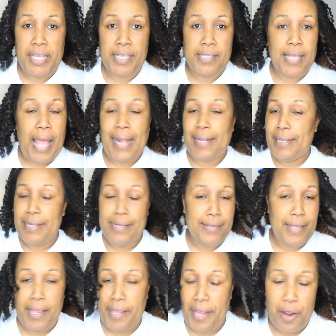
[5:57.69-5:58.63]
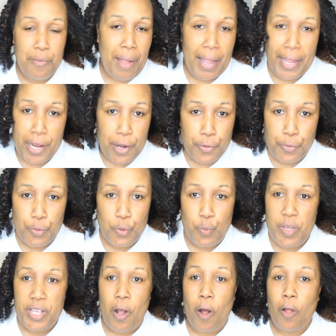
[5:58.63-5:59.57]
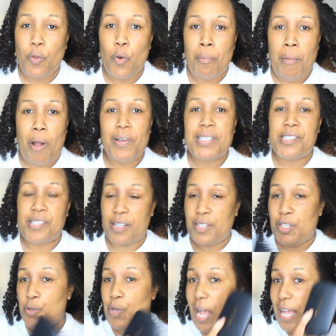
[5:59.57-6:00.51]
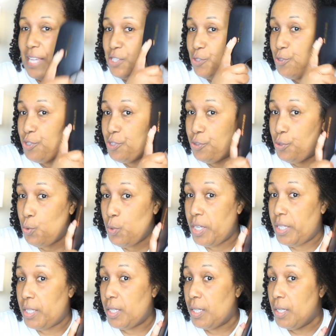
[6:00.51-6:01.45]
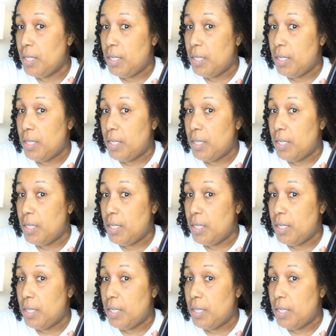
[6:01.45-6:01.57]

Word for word: It's I didn't take care of my hair through the week, although I'm always telling you guys you should do it.